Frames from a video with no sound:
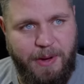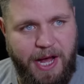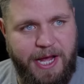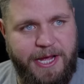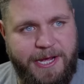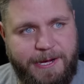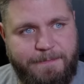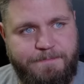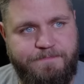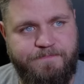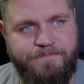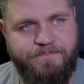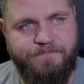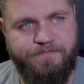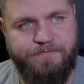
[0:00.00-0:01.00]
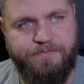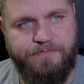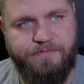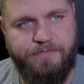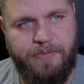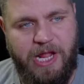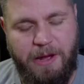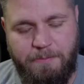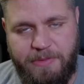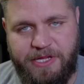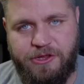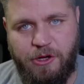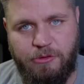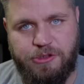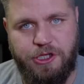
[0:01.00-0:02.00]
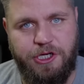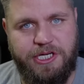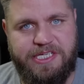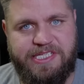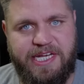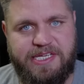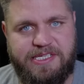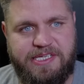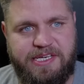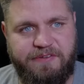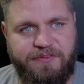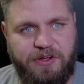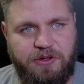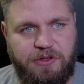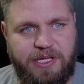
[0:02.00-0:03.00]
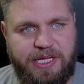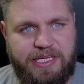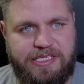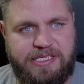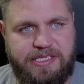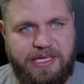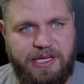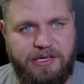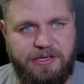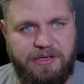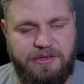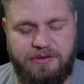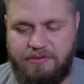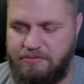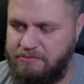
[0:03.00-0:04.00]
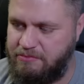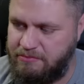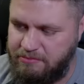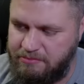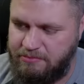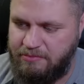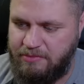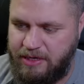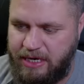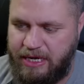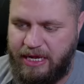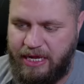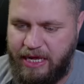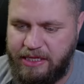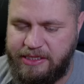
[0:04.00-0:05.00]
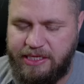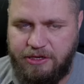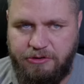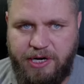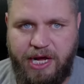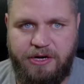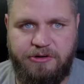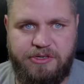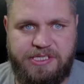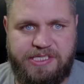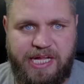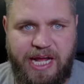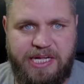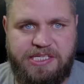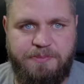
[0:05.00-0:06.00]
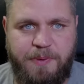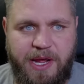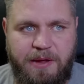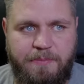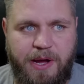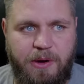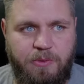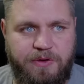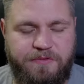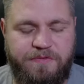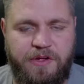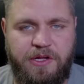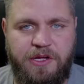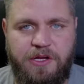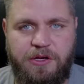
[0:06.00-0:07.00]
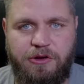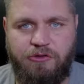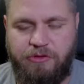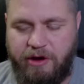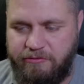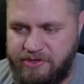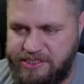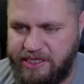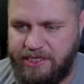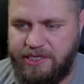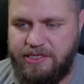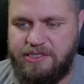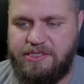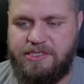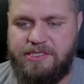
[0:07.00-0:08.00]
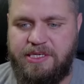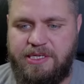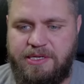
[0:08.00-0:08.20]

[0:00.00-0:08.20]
by him amid those early season difficulties, and I think Onana has started to pay it back with great resilience,